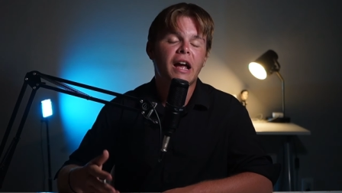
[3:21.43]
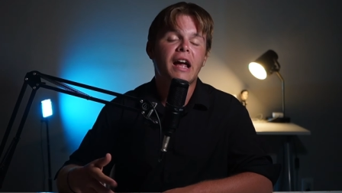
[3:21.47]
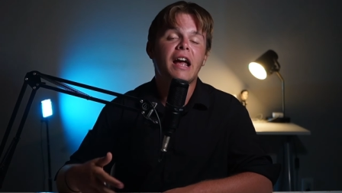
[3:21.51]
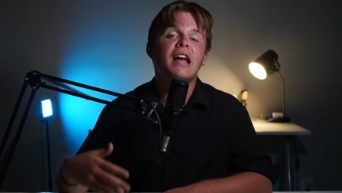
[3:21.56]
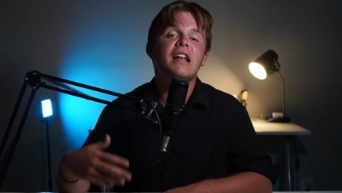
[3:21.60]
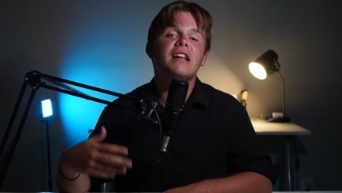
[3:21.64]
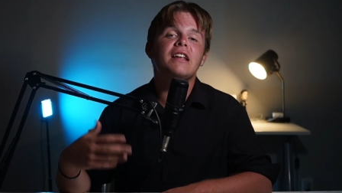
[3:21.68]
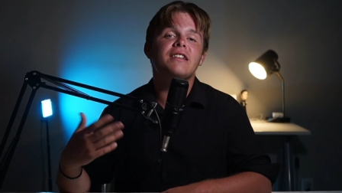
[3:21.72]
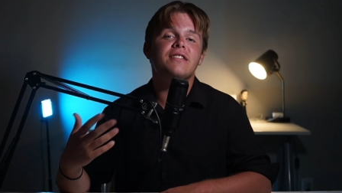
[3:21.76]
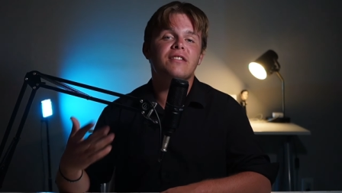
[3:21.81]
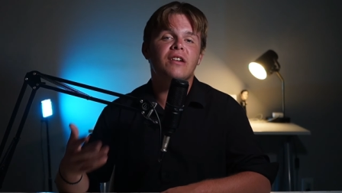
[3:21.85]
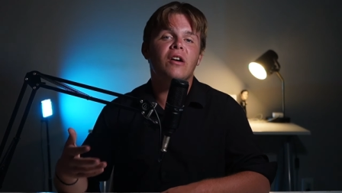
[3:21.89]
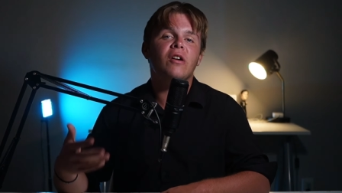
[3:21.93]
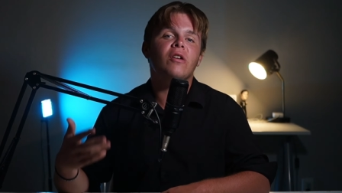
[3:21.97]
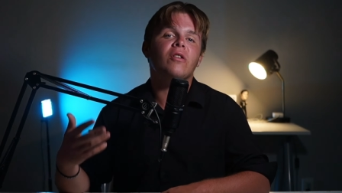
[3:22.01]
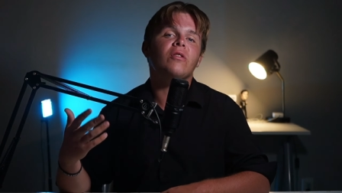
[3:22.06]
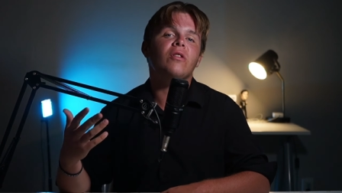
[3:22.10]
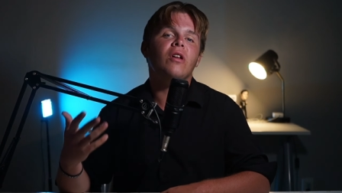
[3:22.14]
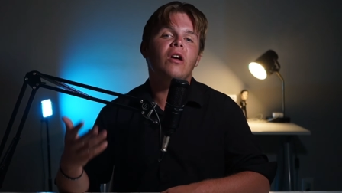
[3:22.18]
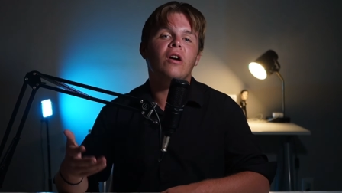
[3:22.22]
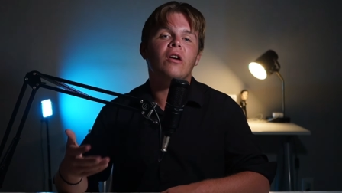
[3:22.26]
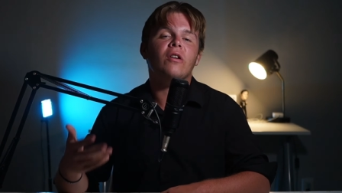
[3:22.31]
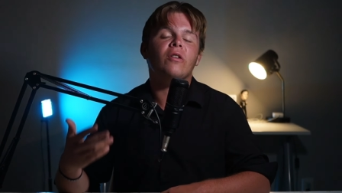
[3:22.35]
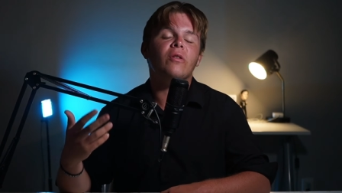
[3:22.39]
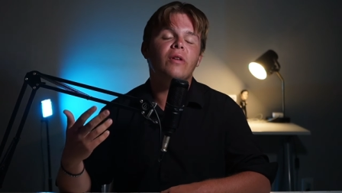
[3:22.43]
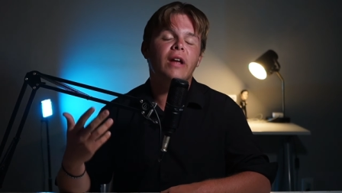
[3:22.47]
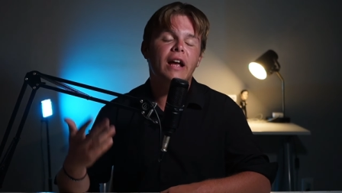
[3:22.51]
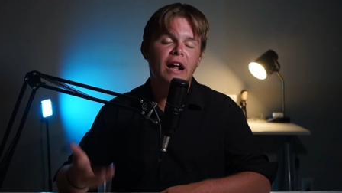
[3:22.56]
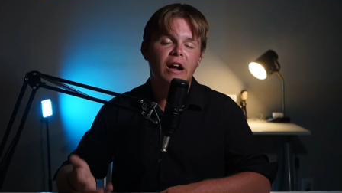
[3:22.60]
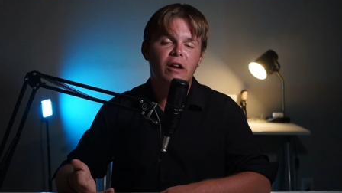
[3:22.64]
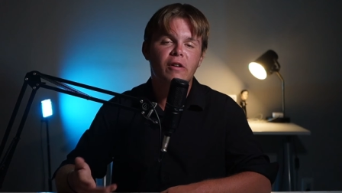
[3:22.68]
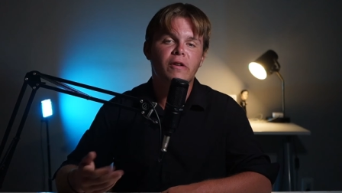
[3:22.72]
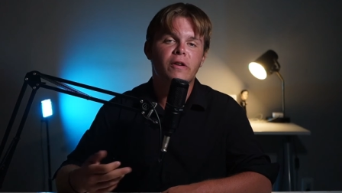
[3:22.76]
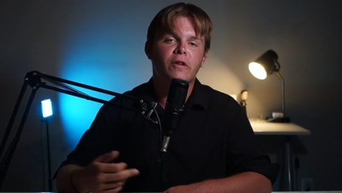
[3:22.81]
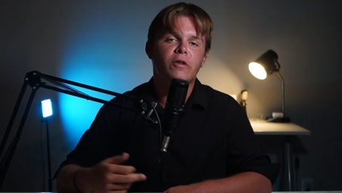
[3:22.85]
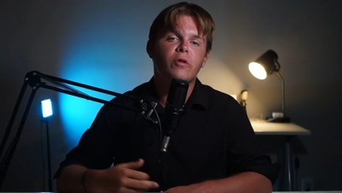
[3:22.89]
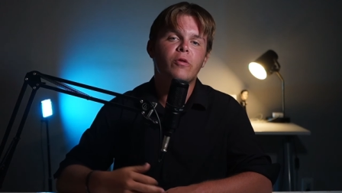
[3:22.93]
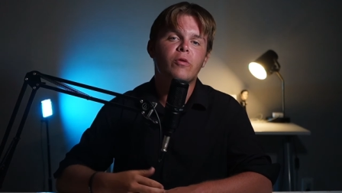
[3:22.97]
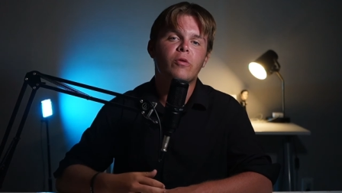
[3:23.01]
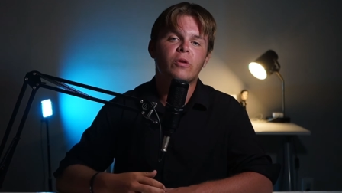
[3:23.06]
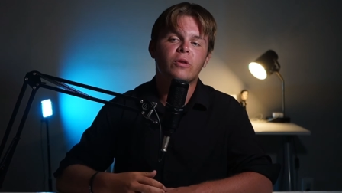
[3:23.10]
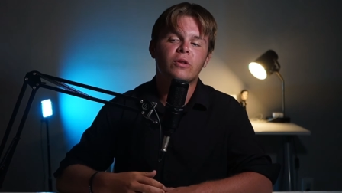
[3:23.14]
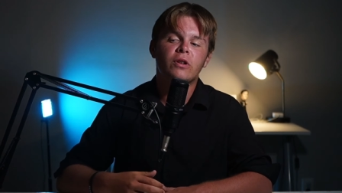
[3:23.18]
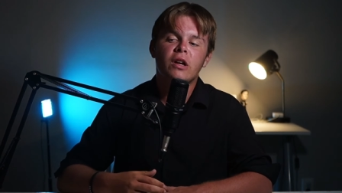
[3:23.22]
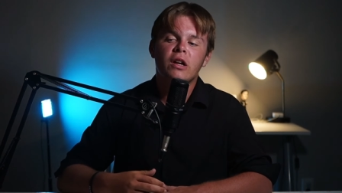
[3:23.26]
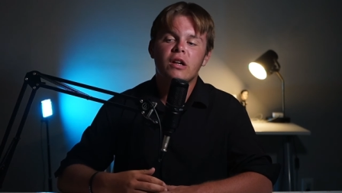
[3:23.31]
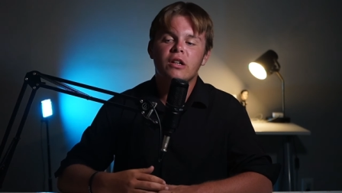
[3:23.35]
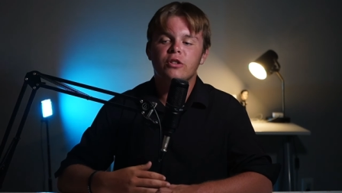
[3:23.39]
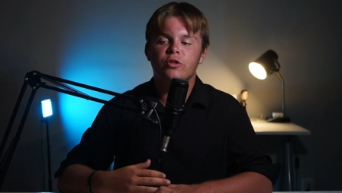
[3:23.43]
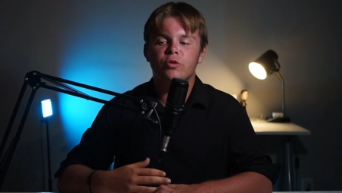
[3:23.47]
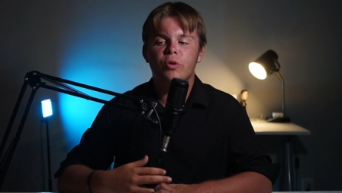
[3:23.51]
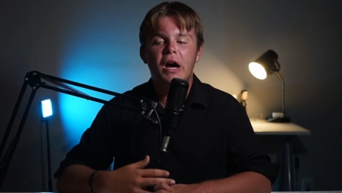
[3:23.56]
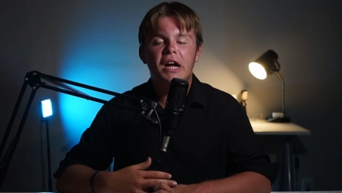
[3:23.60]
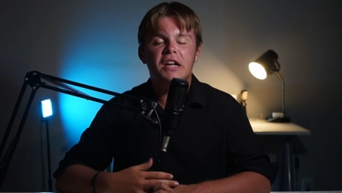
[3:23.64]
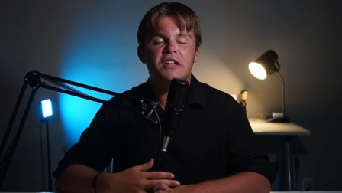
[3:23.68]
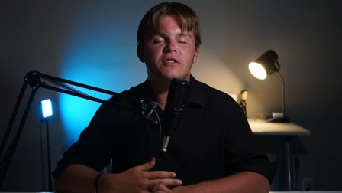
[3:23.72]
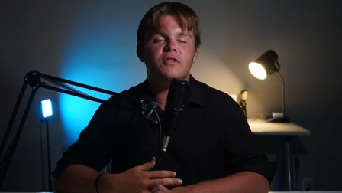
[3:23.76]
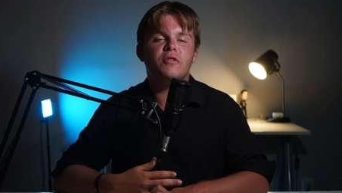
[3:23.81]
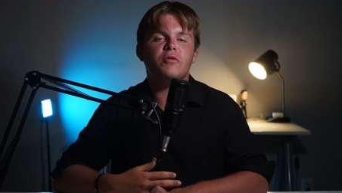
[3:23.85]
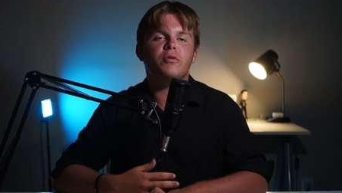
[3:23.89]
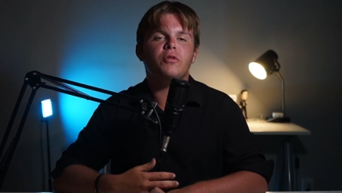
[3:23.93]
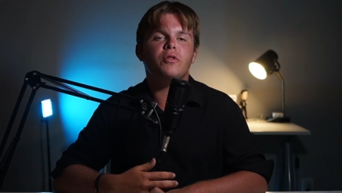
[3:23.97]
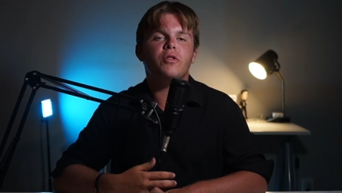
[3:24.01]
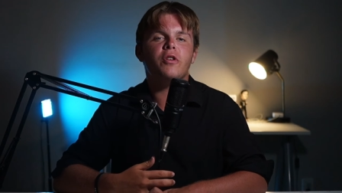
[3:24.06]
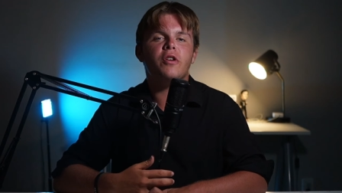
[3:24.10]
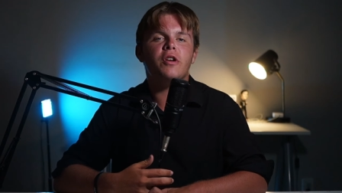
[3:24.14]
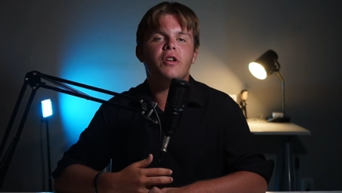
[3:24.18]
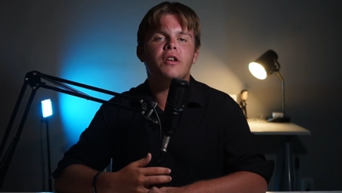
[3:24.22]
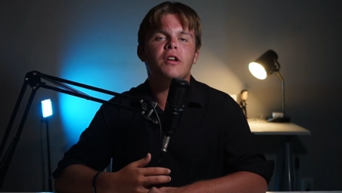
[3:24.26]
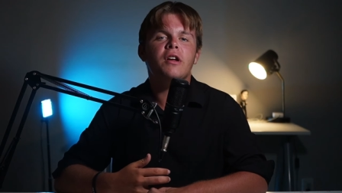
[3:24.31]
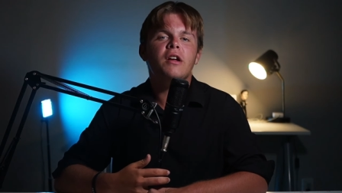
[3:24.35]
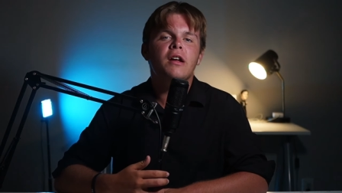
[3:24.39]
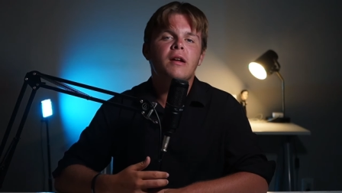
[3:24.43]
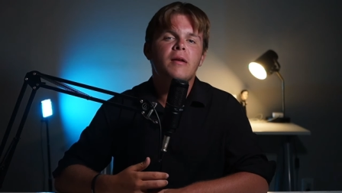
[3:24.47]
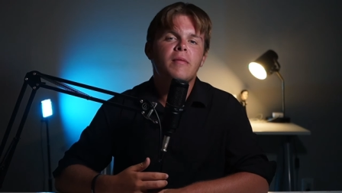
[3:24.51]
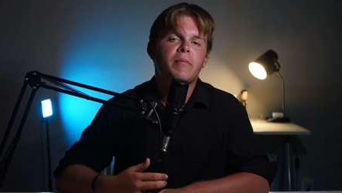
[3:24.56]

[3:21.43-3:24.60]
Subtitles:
and his Uncle Aaron, who are trying to do good.